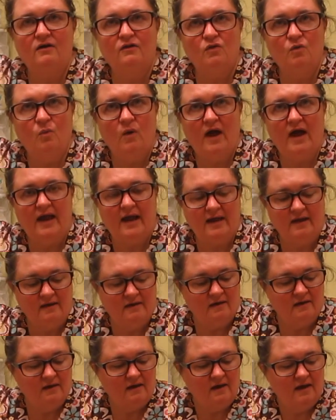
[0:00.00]
of the way
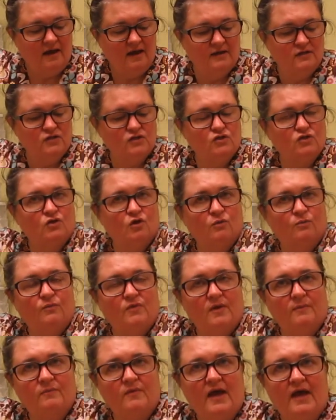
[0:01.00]
and scoop
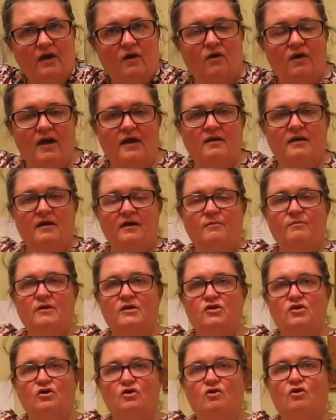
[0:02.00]
them there and get them
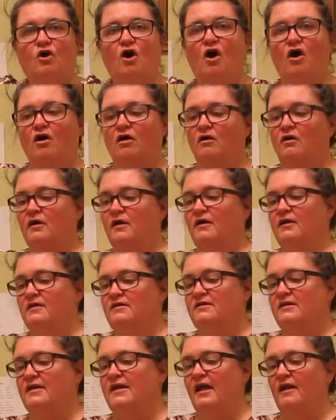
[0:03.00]
into your car
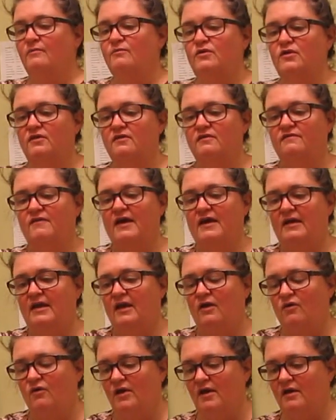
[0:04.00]
to get them to the
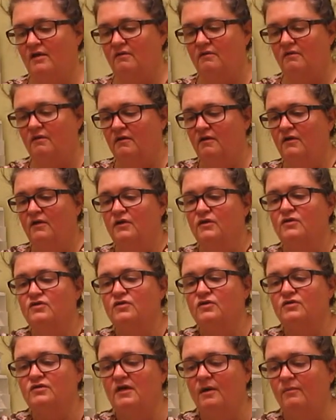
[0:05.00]
veterinarian. So
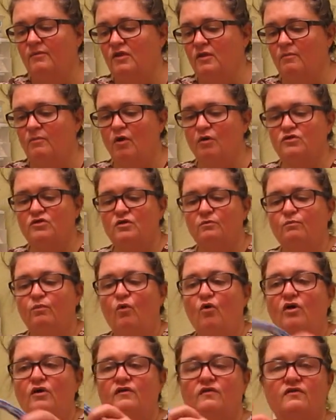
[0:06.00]
some of the most
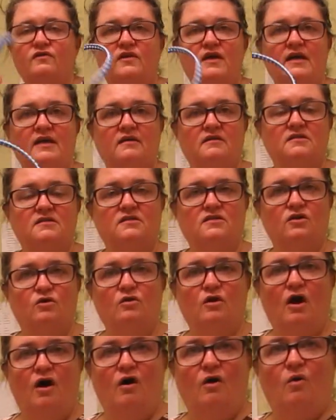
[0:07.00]
important things to
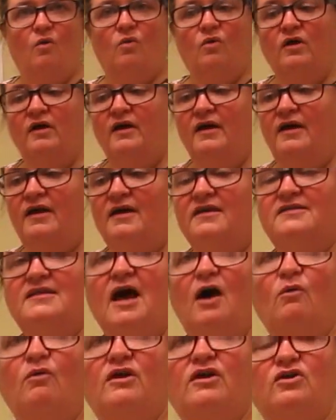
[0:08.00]
know is
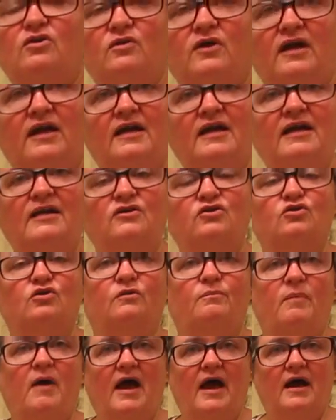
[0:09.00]
how can you get an
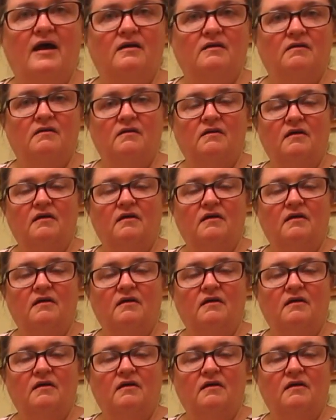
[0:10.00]
injured pet